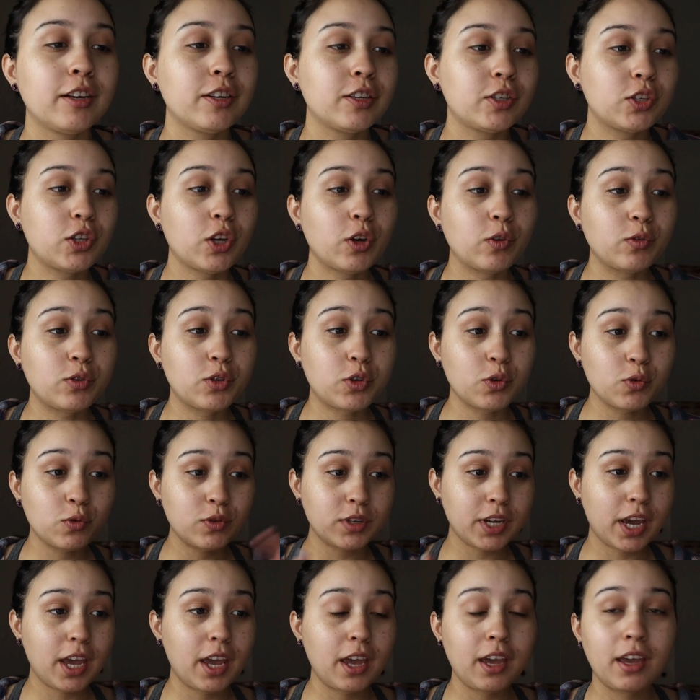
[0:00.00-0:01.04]
So
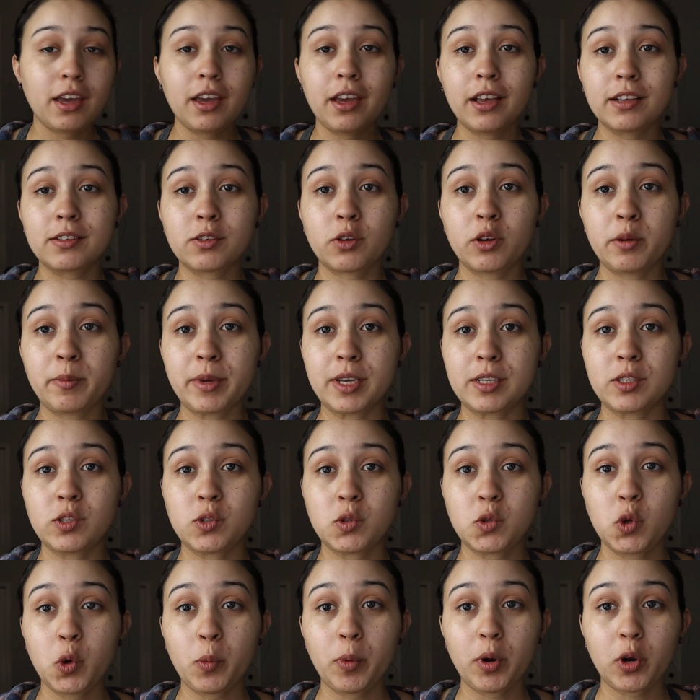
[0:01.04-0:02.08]
today is going to be
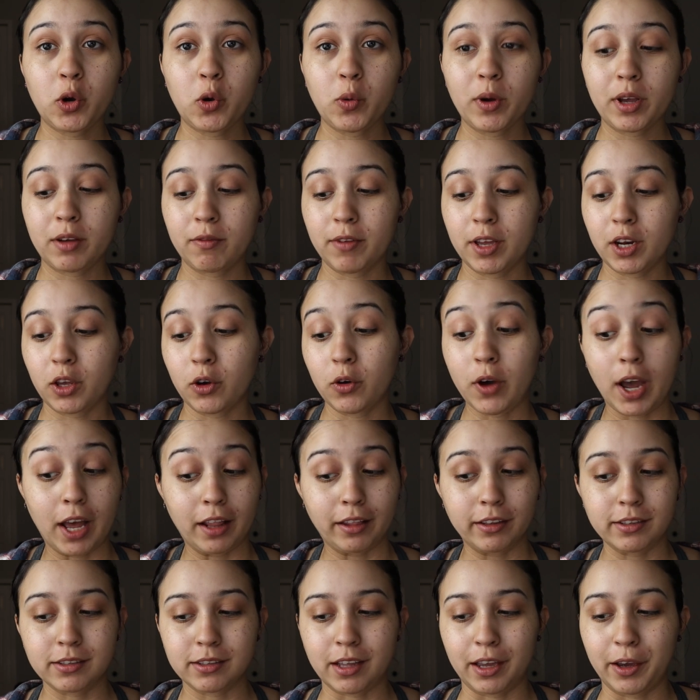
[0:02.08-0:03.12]
super quick video, at
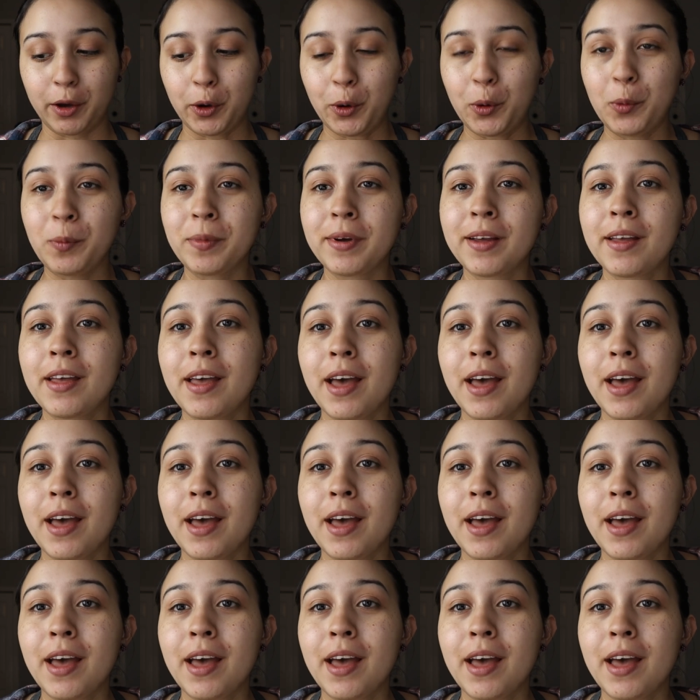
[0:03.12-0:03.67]
least I hope.